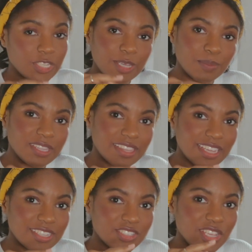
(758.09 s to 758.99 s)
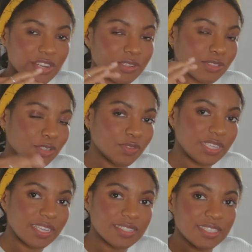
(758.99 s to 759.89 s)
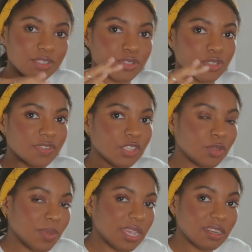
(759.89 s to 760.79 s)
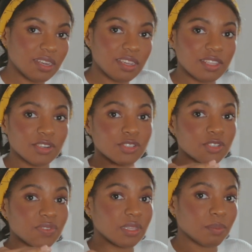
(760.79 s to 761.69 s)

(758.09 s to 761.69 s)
keep the things that are serving us, that are serving humanity, that are serving the